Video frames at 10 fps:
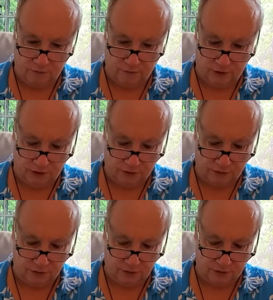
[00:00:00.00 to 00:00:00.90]

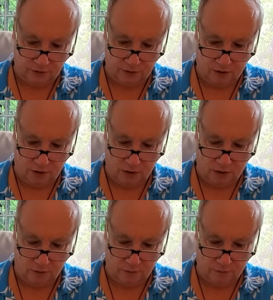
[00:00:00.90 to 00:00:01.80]
frankly.
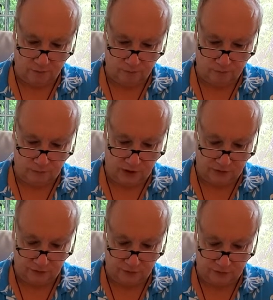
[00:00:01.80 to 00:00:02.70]
Um,
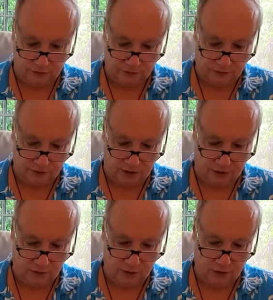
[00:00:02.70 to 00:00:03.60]
that's what this is
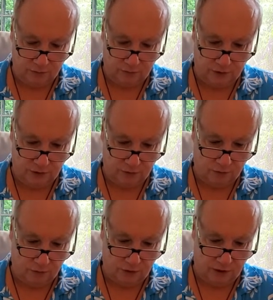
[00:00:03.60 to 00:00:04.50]
saying. Play your
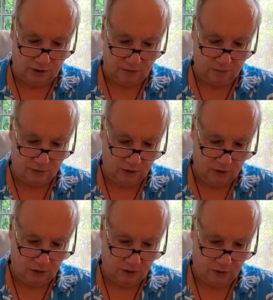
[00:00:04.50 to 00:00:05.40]
own game,
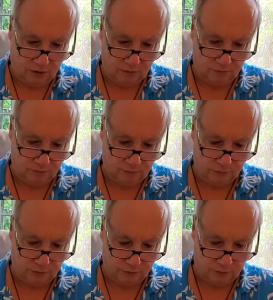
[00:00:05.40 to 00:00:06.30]
uh,
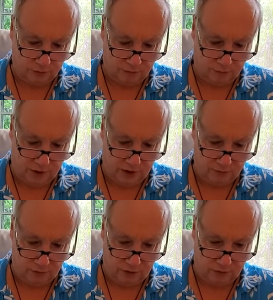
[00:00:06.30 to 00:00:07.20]

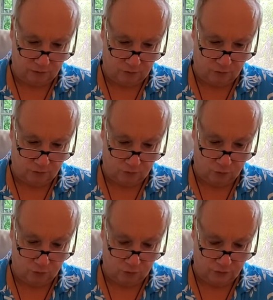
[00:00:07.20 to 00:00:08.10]
abide by your own
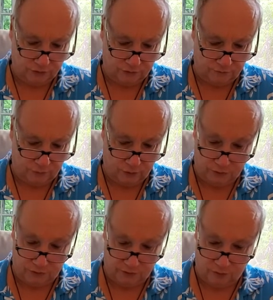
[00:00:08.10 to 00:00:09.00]
rules,
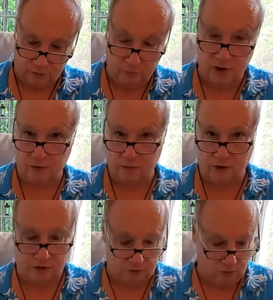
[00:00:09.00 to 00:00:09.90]
force them to abide
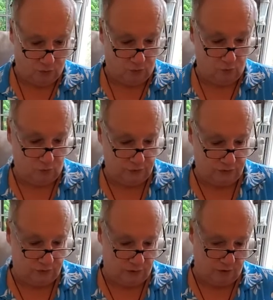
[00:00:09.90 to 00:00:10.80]
by your
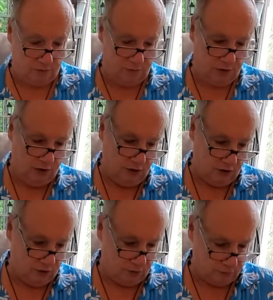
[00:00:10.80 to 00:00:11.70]
rules. Um,
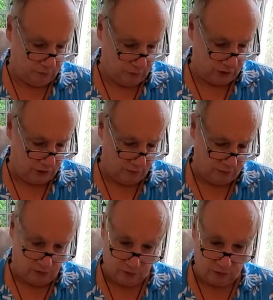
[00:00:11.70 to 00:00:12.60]
you're coming
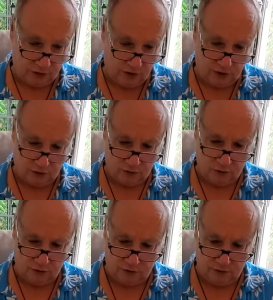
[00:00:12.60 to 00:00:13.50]
in with the king and
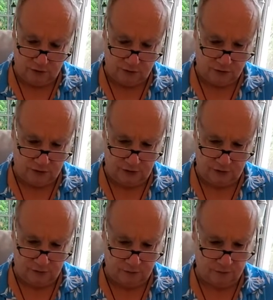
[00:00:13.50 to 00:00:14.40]
queen energy
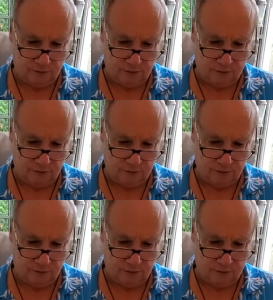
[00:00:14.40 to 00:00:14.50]
here.